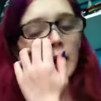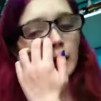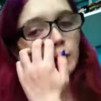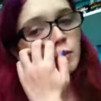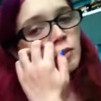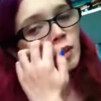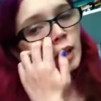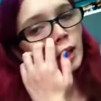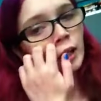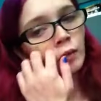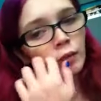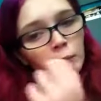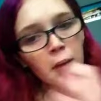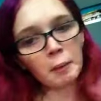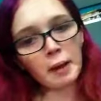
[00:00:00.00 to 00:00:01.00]
I am staying
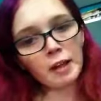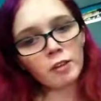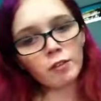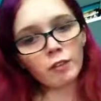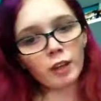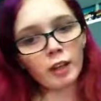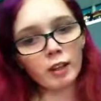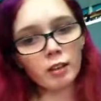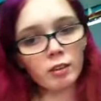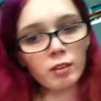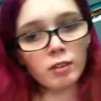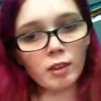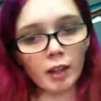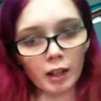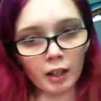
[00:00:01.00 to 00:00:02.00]
with my best friend,
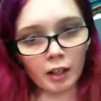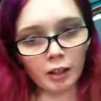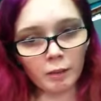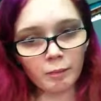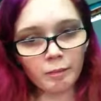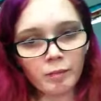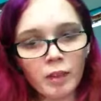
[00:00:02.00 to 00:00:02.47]
Sarah.